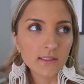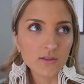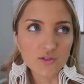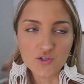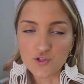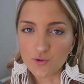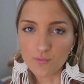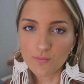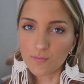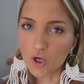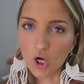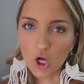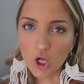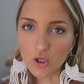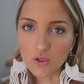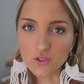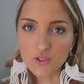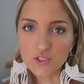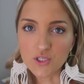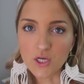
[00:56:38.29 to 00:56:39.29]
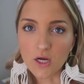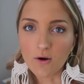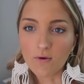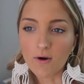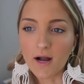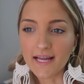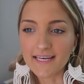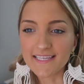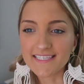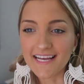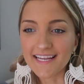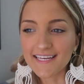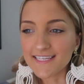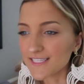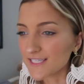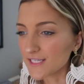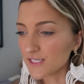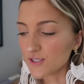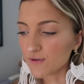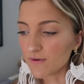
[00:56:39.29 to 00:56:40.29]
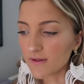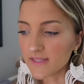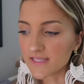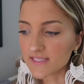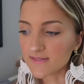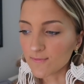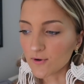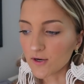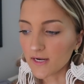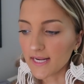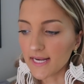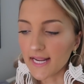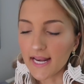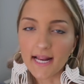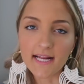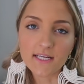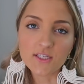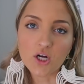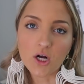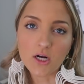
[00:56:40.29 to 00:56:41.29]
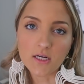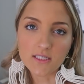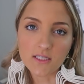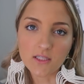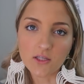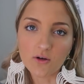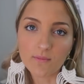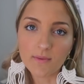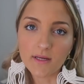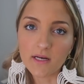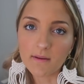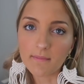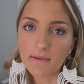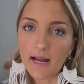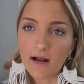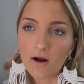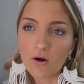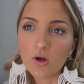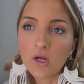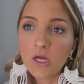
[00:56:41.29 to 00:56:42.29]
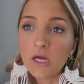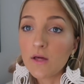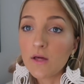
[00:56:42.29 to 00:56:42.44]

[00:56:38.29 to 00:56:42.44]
Zoom call, so I decided to do it this morning, and I talked a little bit about